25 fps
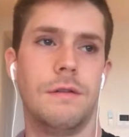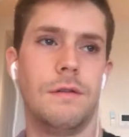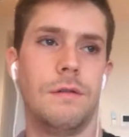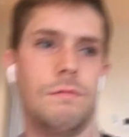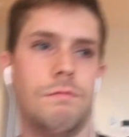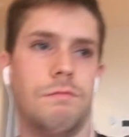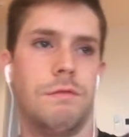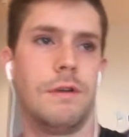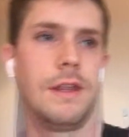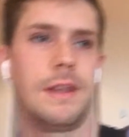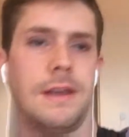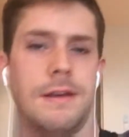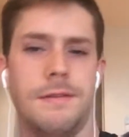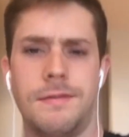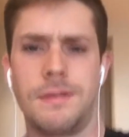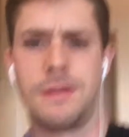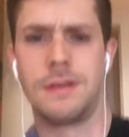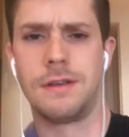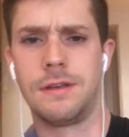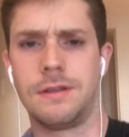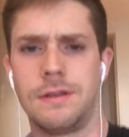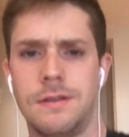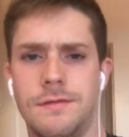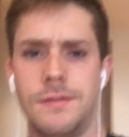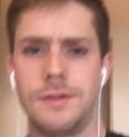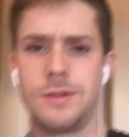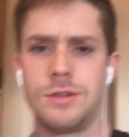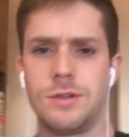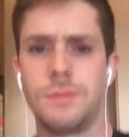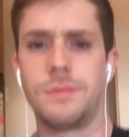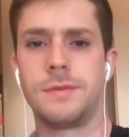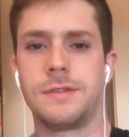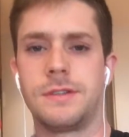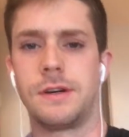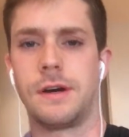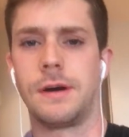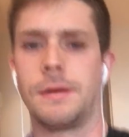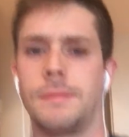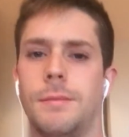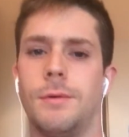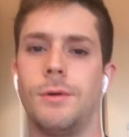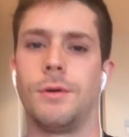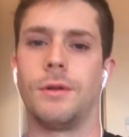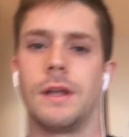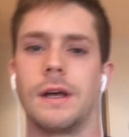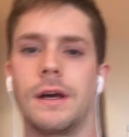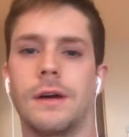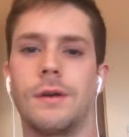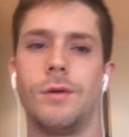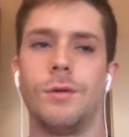really if you're super time poor,
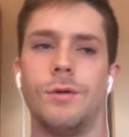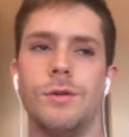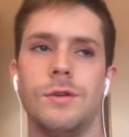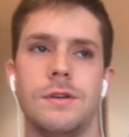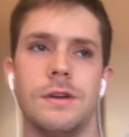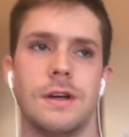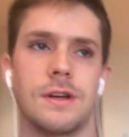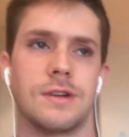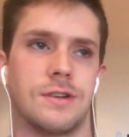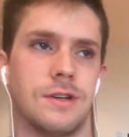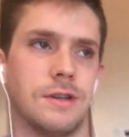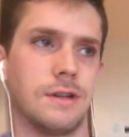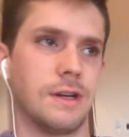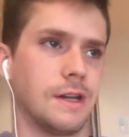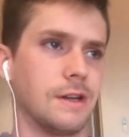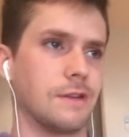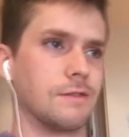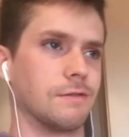like all you actually need